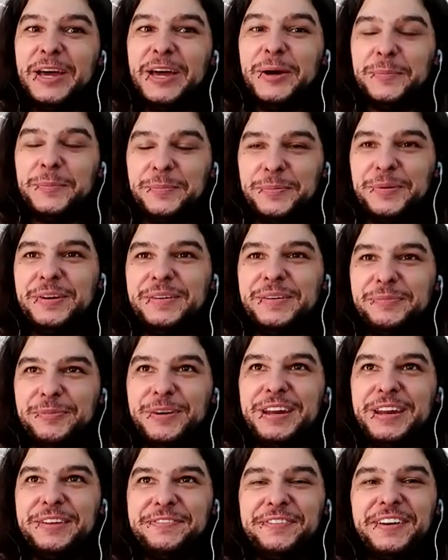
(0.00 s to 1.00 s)

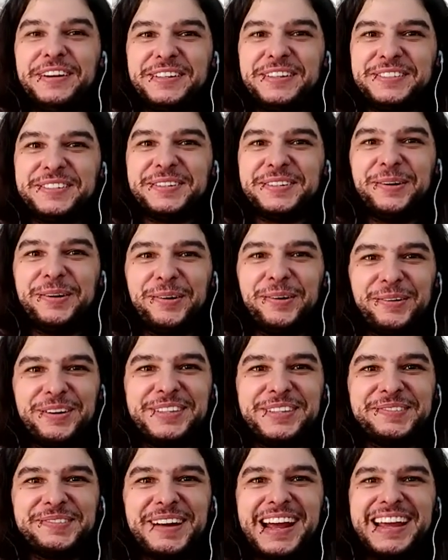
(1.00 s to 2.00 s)
Pretty funny
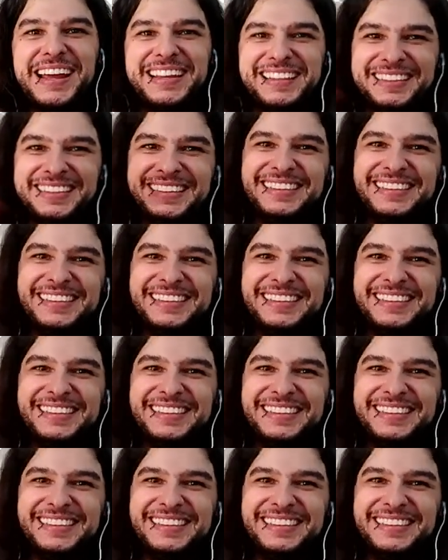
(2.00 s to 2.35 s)
stories, right?